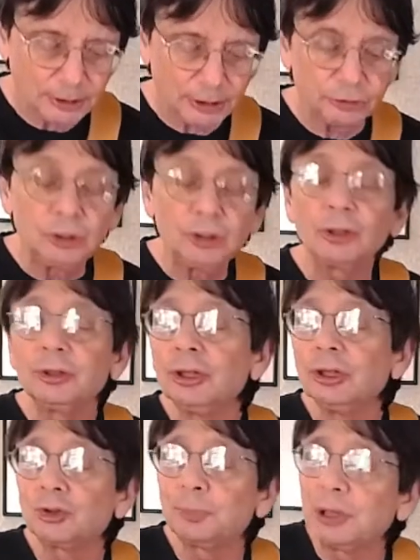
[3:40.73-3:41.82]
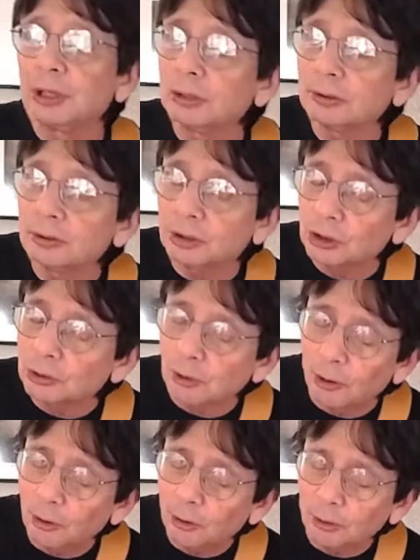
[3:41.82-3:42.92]
And Delia's big, dear
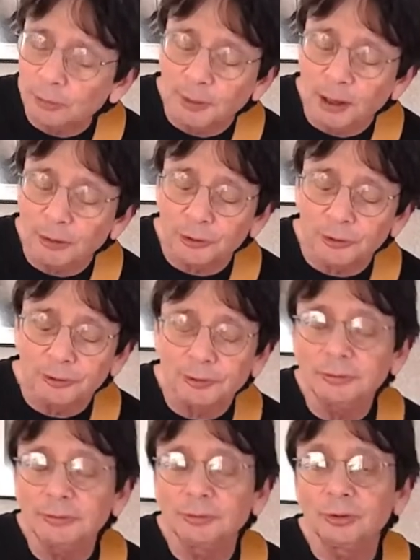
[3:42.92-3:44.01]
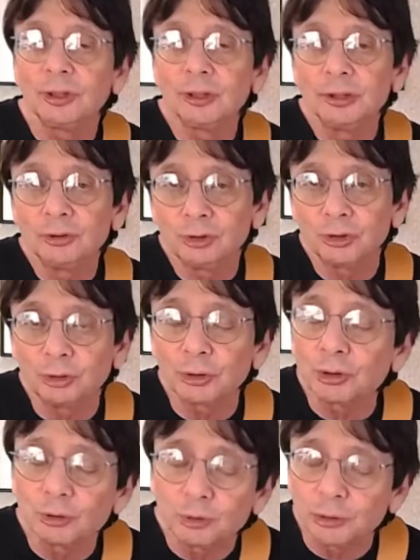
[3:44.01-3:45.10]
old mother, she
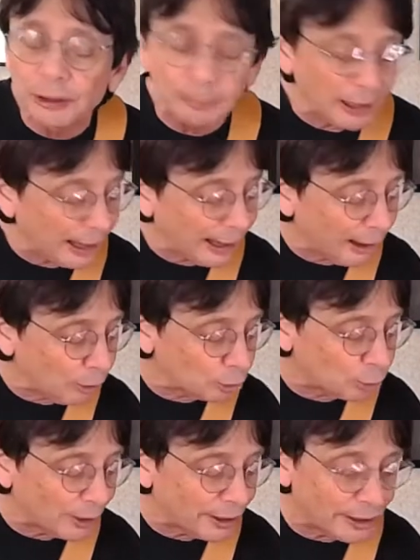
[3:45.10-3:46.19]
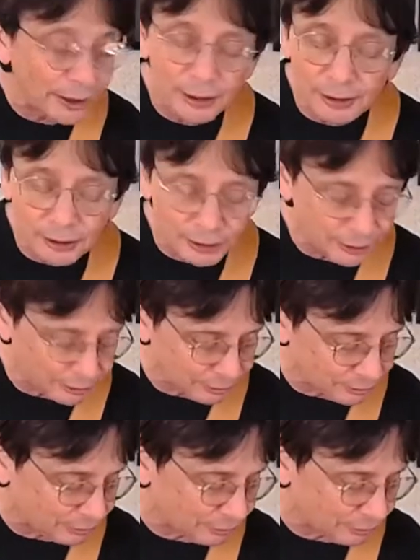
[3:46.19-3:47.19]
took a trip out west.